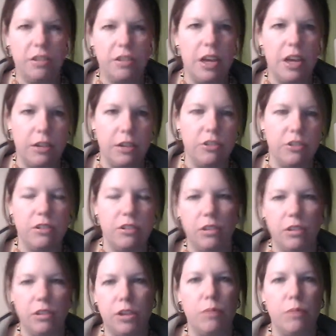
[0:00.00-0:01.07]
conscience a
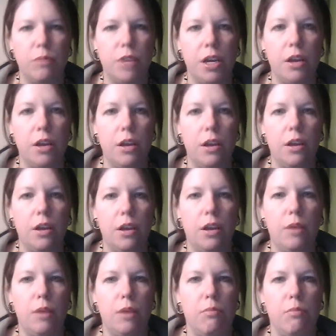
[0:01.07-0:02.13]
little bit,
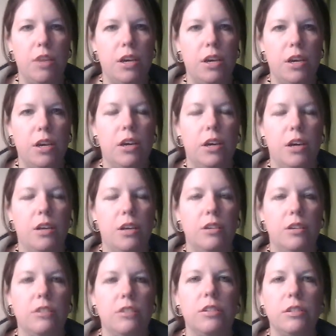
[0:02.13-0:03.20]

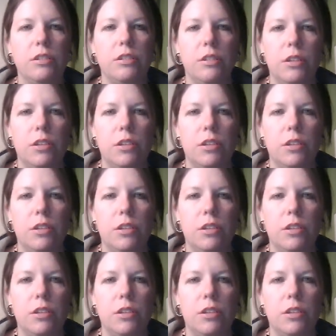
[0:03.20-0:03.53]
because